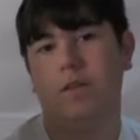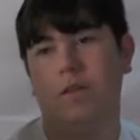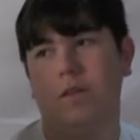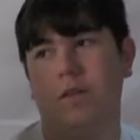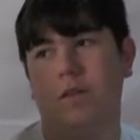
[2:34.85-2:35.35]

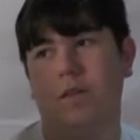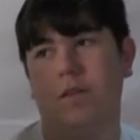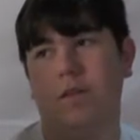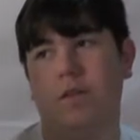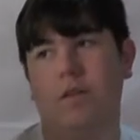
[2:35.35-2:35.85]

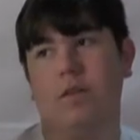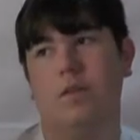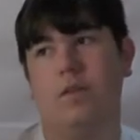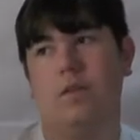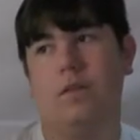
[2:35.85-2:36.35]

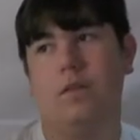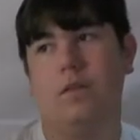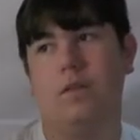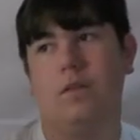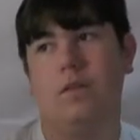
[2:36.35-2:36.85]

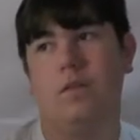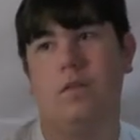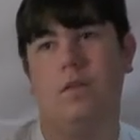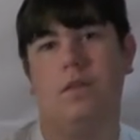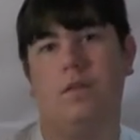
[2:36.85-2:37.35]

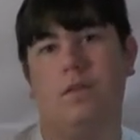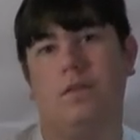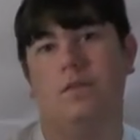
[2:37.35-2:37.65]
(not speaking)